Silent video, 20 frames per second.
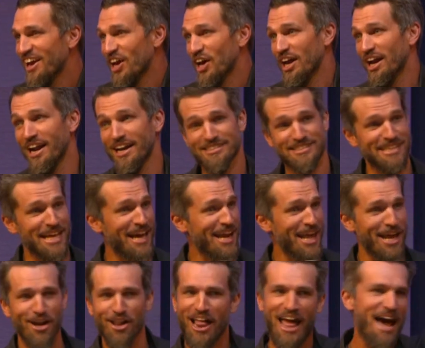And I
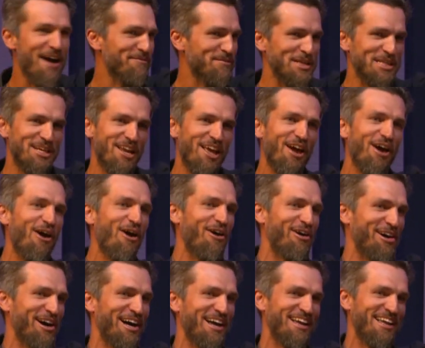said,
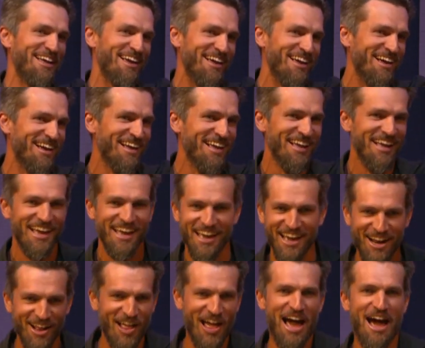it'll have to do.
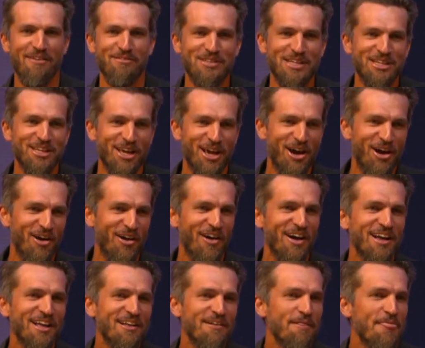It'll have to do.
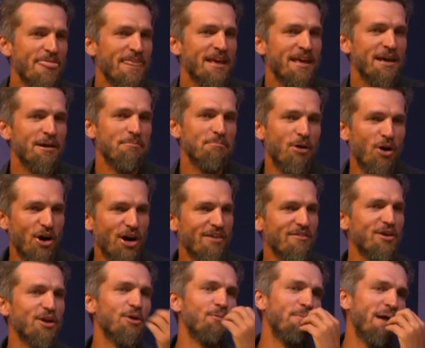More of
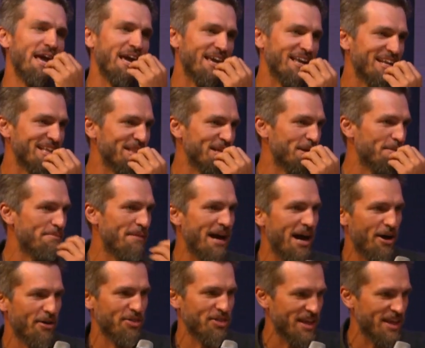it will make it in their mouth